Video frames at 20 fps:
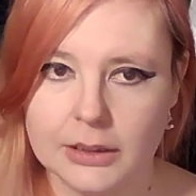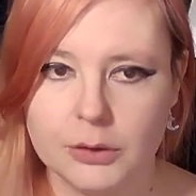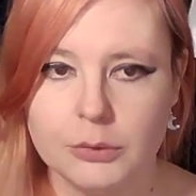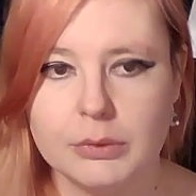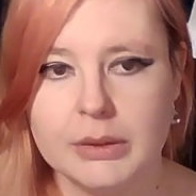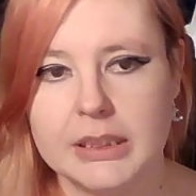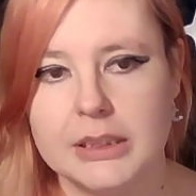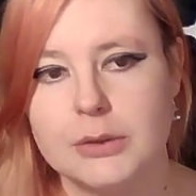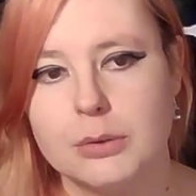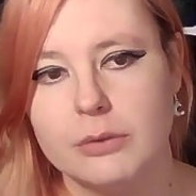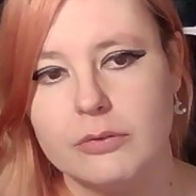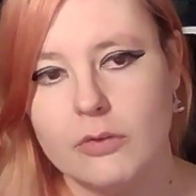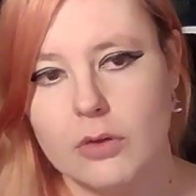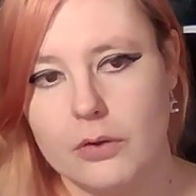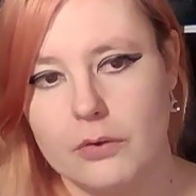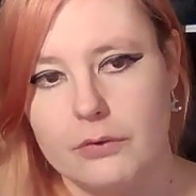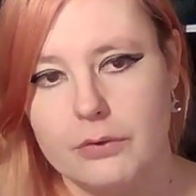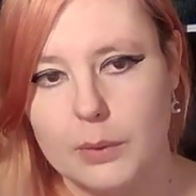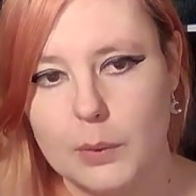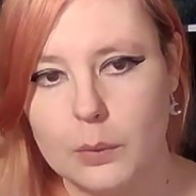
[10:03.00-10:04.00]
you need to have
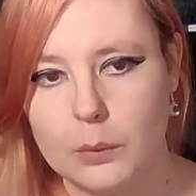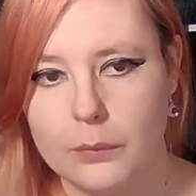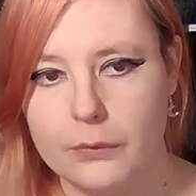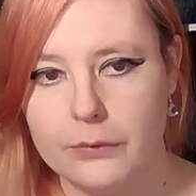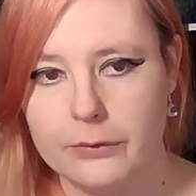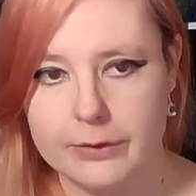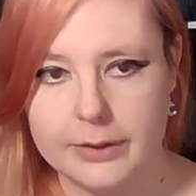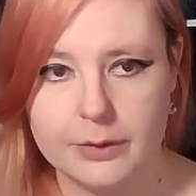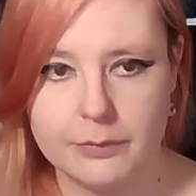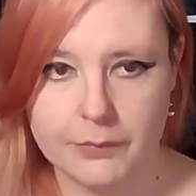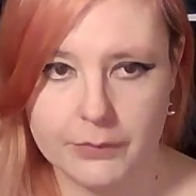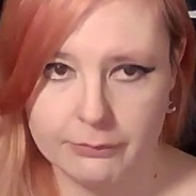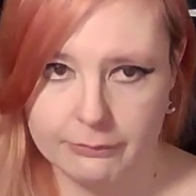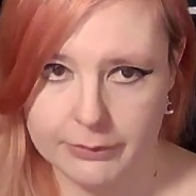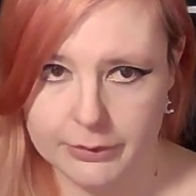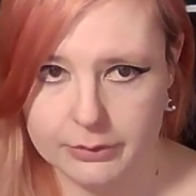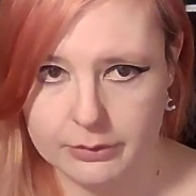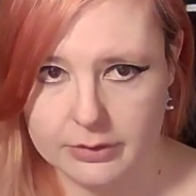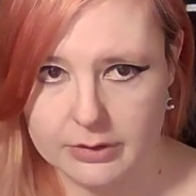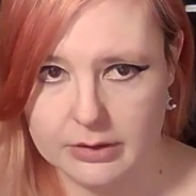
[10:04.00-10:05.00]
gone through all 3 of the
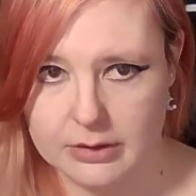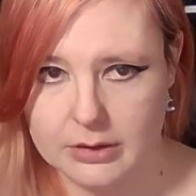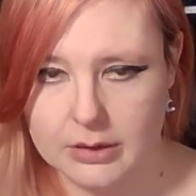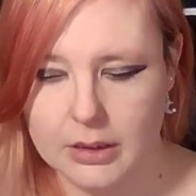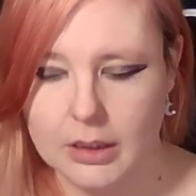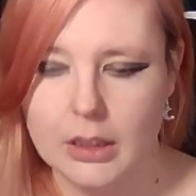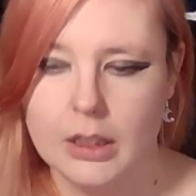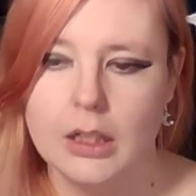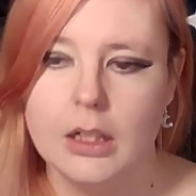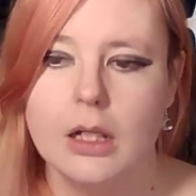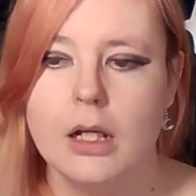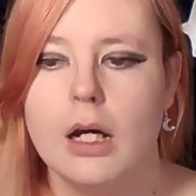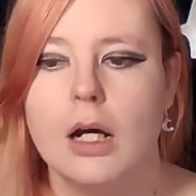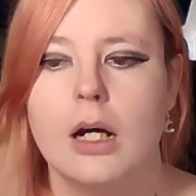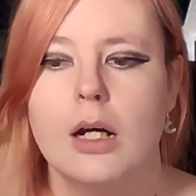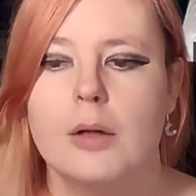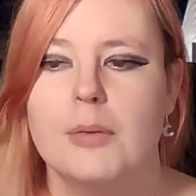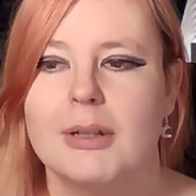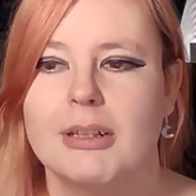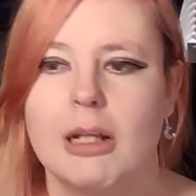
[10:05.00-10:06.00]
routes,
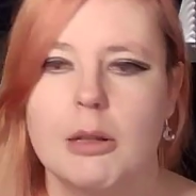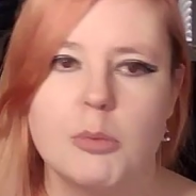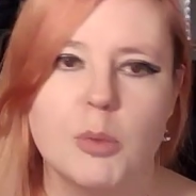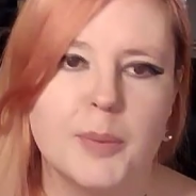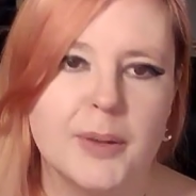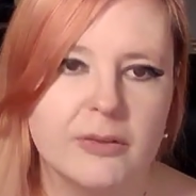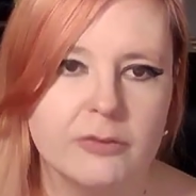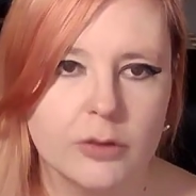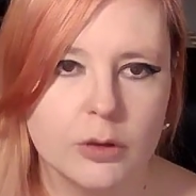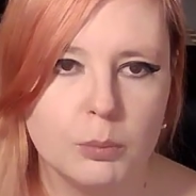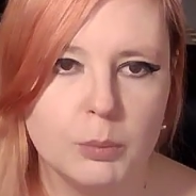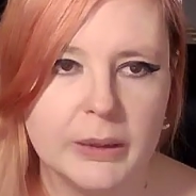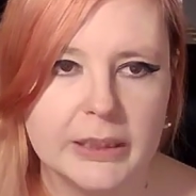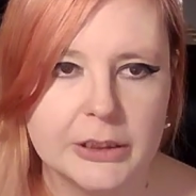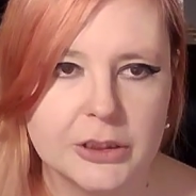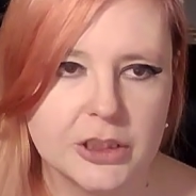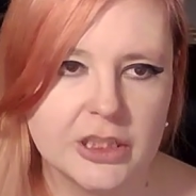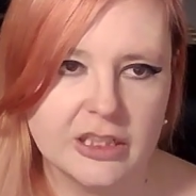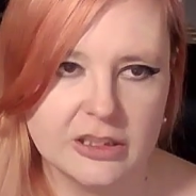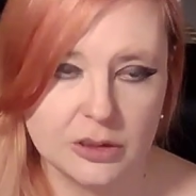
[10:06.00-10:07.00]
and I'm a bit of a
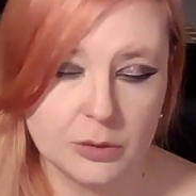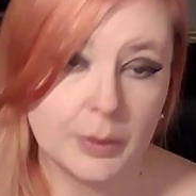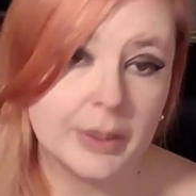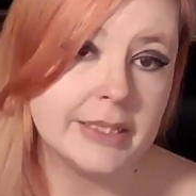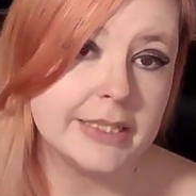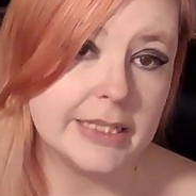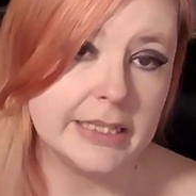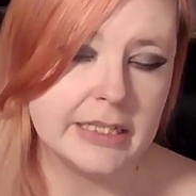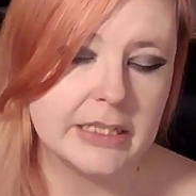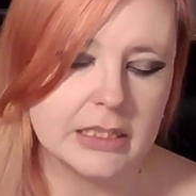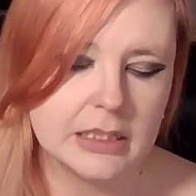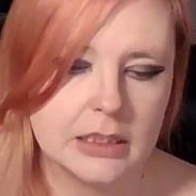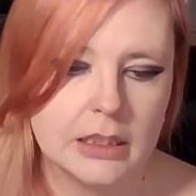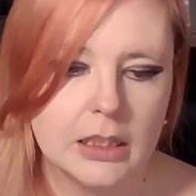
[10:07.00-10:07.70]
completionist, so I did.